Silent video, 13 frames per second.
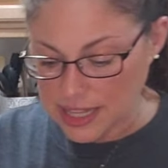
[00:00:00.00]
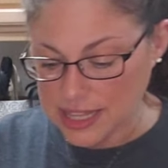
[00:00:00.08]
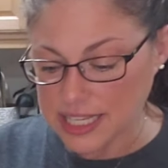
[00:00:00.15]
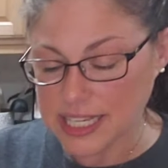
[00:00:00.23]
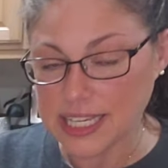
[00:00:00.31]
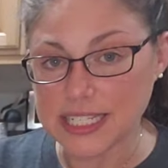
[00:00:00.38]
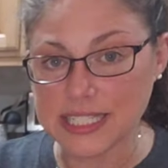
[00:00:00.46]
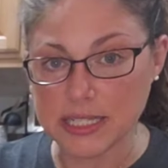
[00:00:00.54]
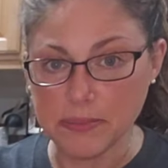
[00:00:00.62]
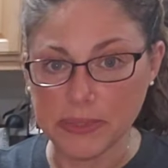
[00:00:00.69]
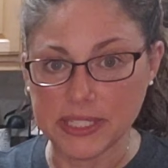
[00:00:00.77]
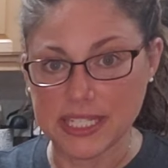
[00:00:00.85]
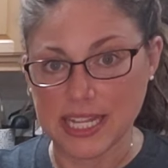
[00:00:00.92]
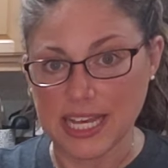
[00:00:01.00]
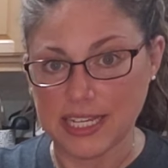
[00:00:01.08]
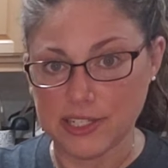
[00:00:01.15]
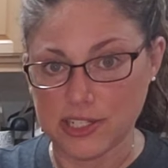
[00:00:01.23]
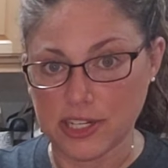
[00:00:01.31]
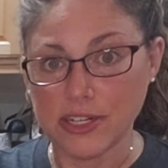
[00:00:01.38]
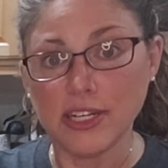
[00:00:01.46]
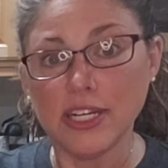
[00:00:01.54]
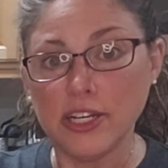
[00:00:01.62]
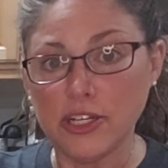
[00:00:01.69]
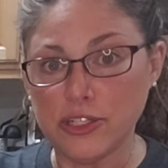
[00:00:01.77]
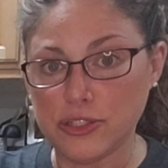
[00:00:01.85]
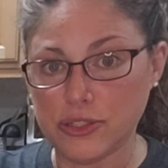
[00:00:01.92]
the simple slicer
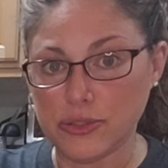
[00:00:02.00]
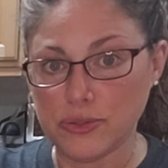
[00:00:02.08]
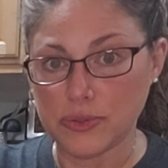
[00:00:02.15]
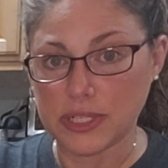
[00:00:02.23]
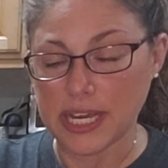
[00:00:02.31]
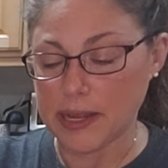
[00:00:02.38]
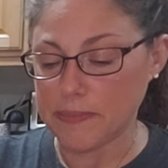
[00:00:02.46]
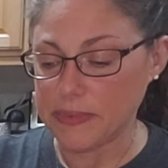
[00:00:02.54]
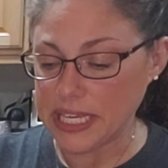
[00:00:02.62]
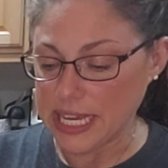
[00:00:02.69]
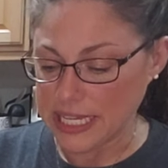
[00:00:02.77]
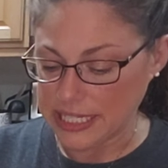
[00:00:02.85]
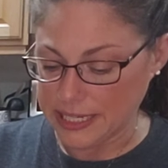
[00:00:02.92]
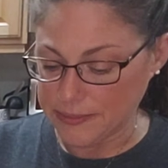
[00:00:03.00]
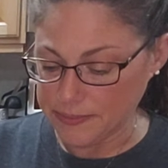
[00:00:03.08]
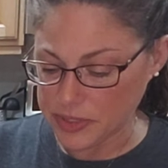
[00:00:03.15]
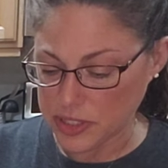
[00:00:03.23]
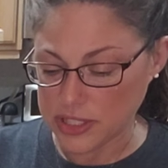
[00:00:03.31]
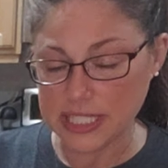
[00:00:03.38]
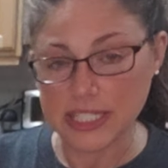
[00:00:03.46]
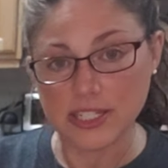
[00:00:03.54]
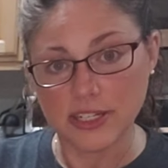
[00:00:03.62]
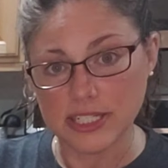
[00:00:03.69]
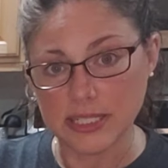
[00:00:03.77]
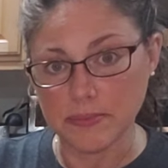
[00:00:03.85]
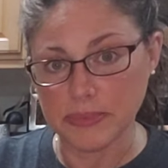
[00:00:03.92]
to cut up the onion. So this is our
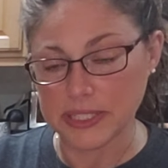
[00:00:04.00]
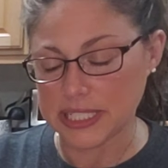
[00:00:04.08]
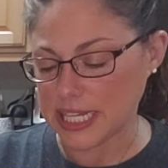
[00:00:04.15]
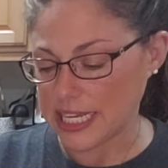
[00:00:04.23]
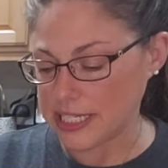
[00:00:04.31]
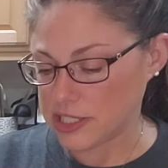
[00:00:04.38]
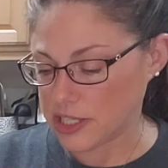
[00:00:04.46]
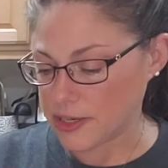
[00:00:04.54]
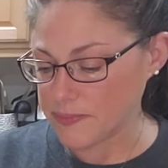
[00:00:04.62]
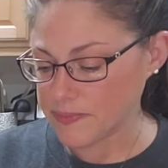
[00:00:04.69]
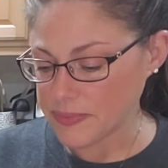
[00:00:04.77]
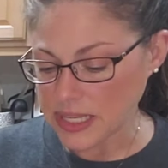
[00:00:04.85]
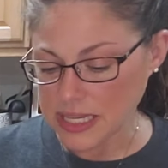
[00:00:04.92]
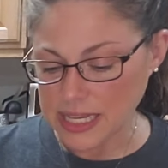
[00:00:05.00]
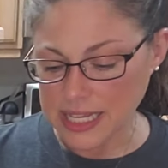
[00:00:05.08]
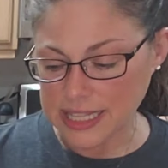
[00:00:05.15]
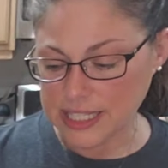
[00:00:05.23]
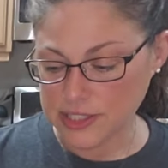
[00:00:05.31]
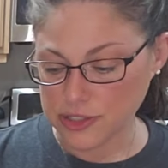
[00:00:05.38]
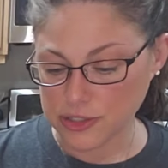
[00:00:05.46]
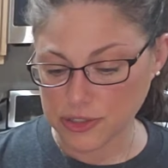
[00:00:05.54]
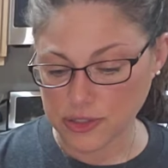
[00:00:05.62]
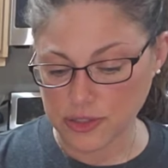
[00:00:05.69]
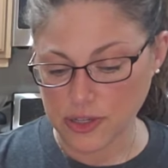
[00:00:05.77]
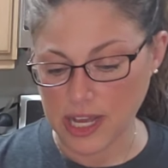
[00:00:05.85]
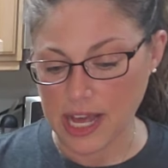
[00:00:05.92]
simple slicer. This is
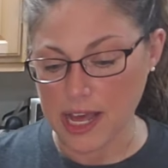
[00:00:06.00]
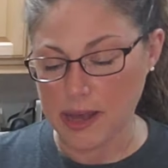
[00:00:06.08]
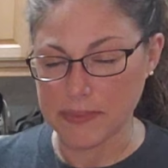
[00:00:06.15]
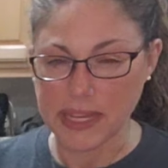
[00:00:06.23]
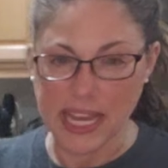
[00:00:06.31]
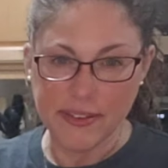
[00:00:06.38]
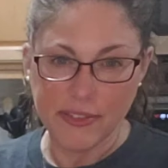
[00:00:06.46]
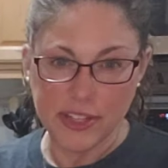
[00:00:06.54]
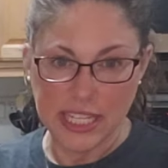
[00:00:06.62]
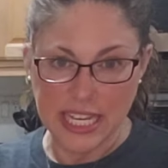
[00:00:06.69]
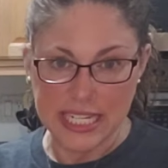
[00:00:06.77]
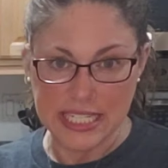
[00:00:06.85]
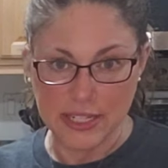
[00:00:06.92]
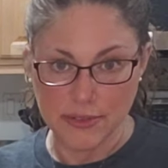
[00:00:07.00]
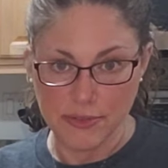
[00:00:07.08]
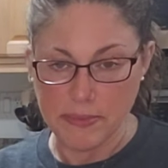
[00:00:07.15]
kind of on the idea of a